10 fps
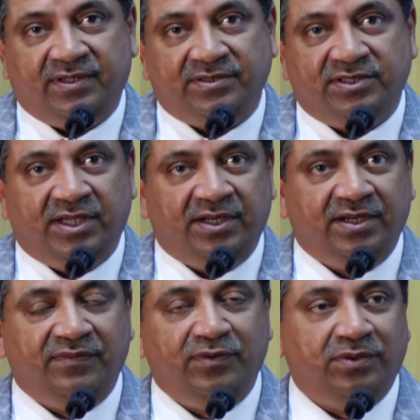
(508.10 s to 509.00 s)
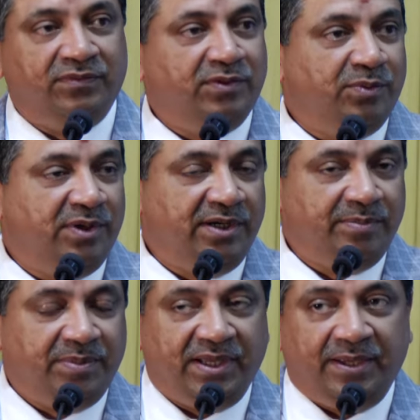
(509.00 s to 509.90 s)
jaded view of the world,
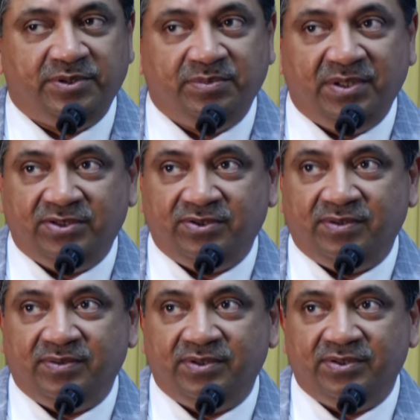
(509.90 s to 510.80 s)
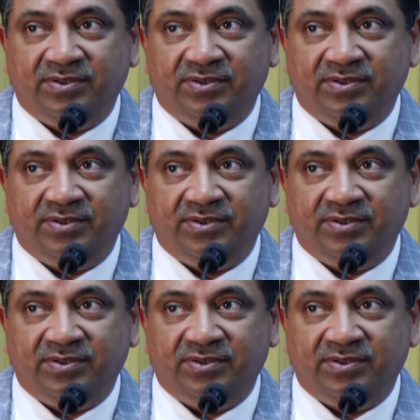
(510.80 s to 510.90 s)
perhaps based on the